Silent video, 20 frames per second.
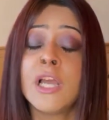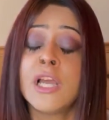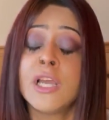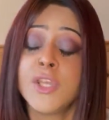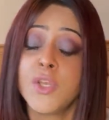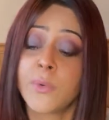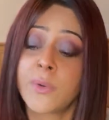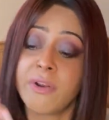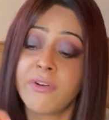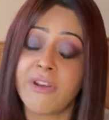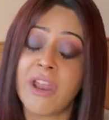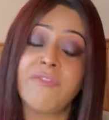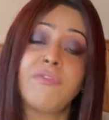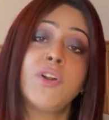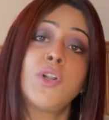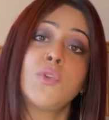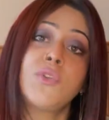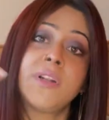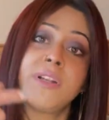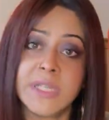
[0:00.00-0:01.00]
You can refer
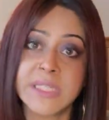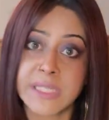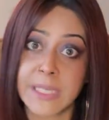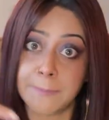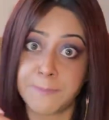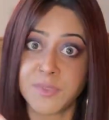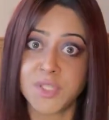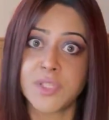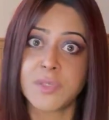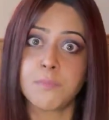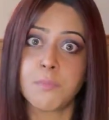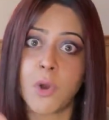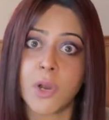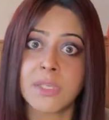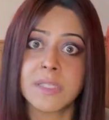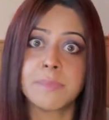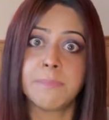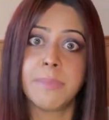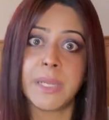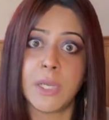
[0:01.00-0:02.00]
to the description
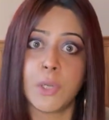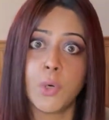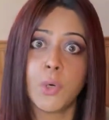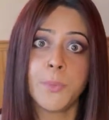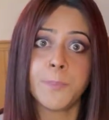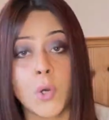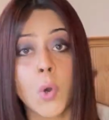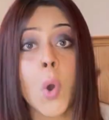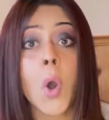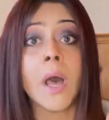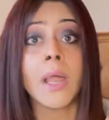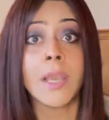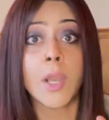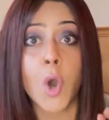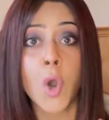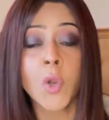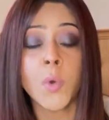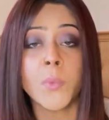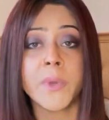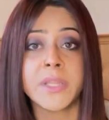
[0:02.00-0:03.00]
box below
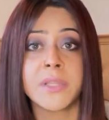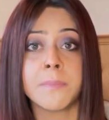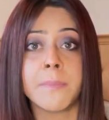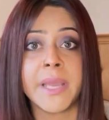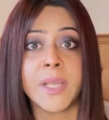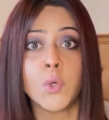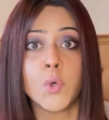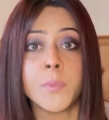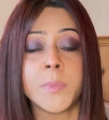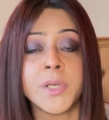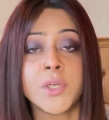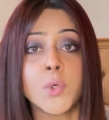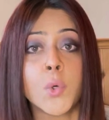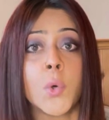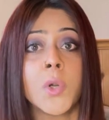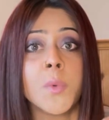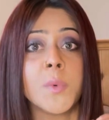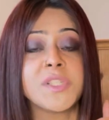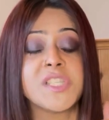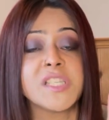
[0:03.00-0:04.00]
along with my coupon
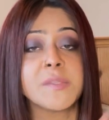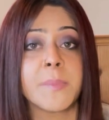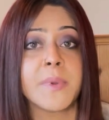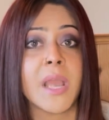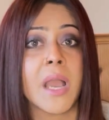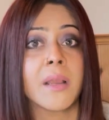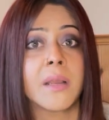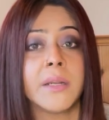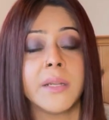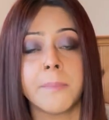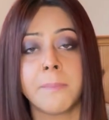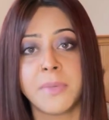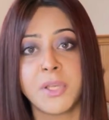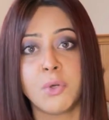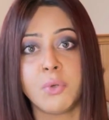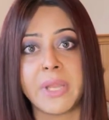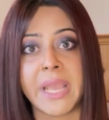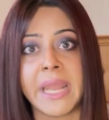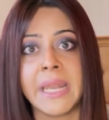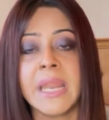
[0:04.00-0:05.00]
code, which is
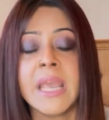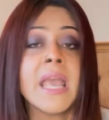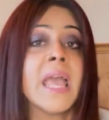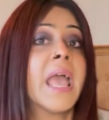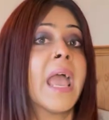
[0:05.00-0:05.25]
PriyankaW10.